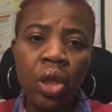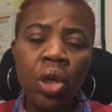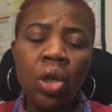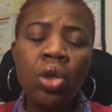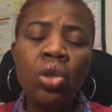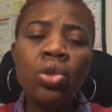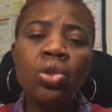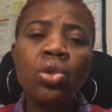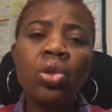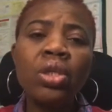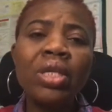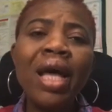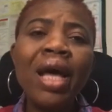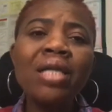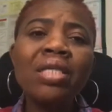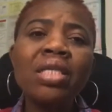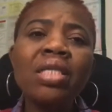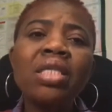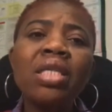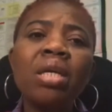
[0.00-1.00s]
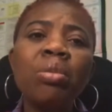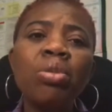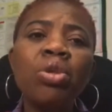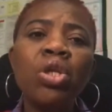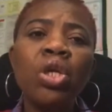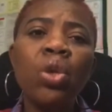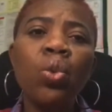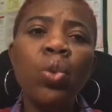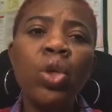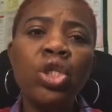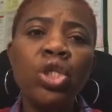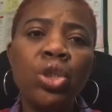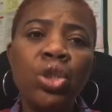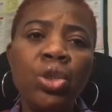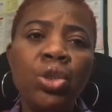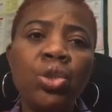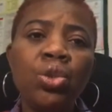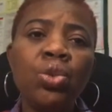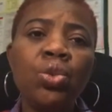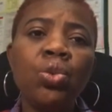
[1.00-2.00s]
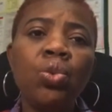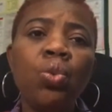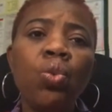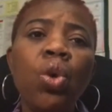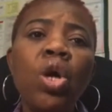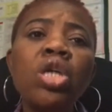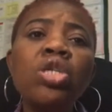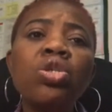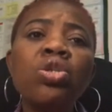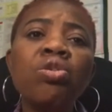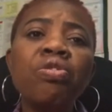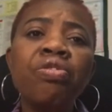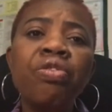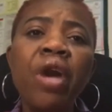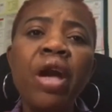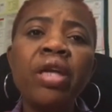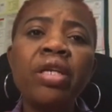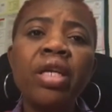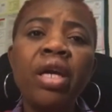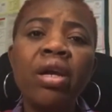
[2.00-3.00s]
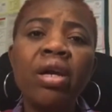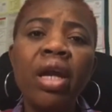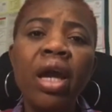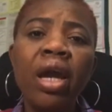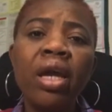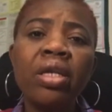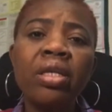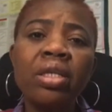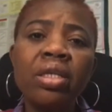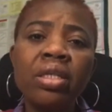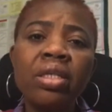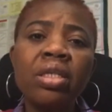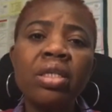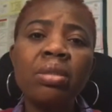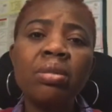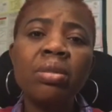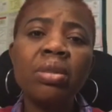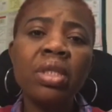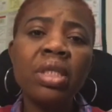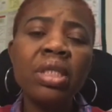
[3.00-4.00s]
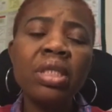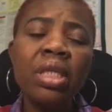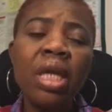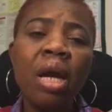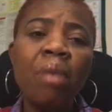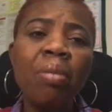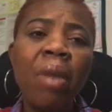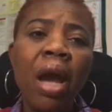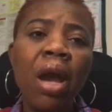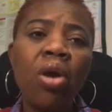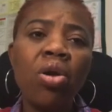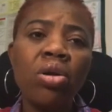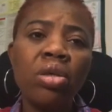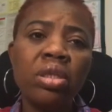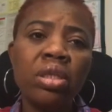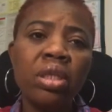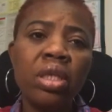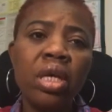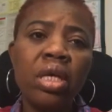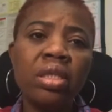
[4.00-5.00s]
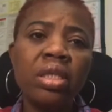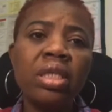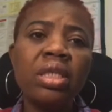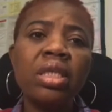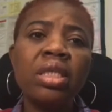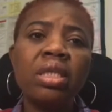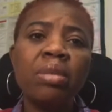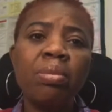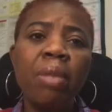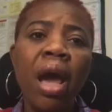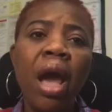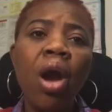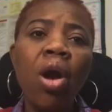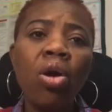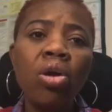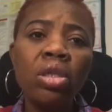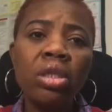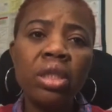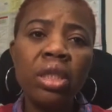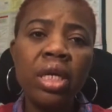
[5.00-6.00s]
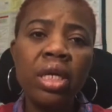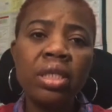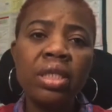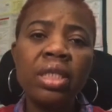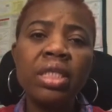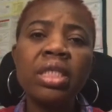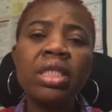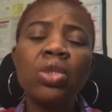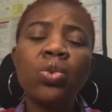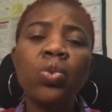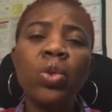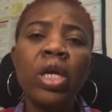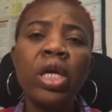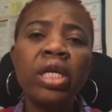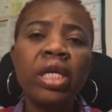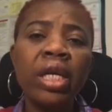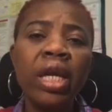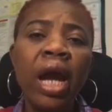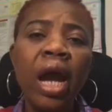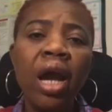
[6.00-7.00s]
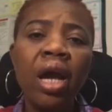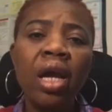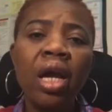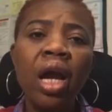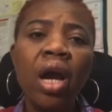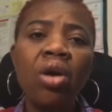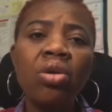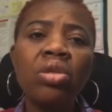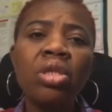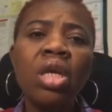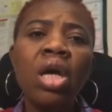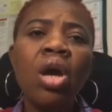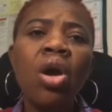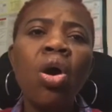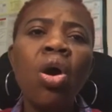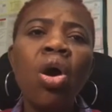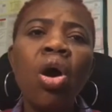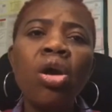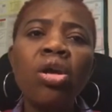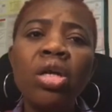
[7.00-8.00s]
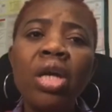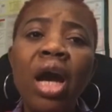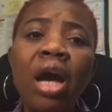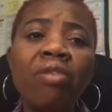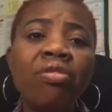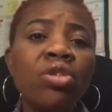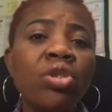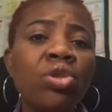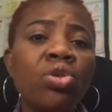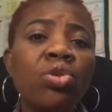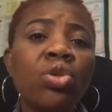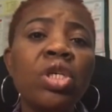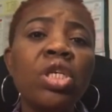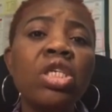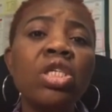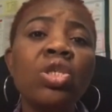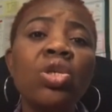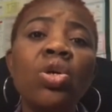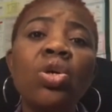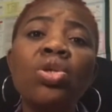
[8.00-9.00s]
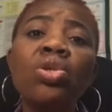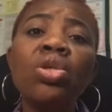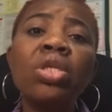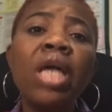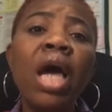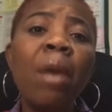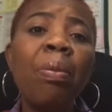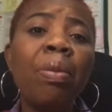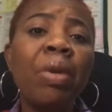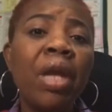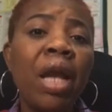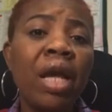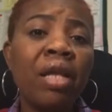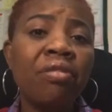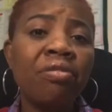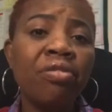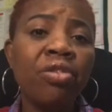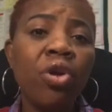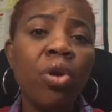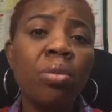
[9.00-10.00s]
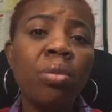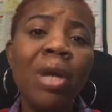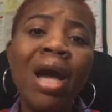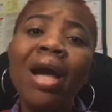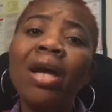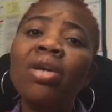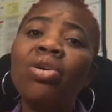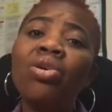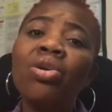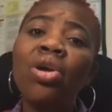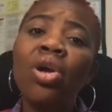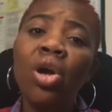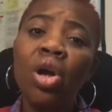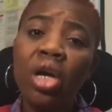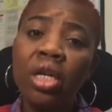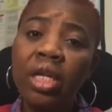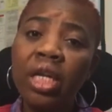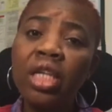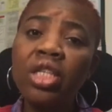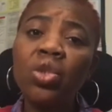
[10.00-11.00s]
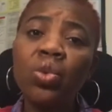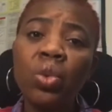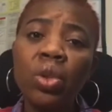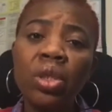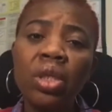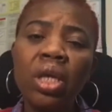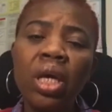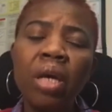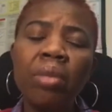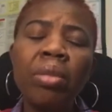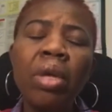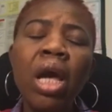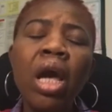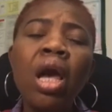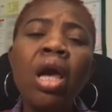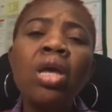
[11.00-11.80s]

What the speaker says: So that's the same thing with you. Once you find out like these are my audience, this is my audience, this is where they hang out, all you have to do is go to that platform and go connect with them.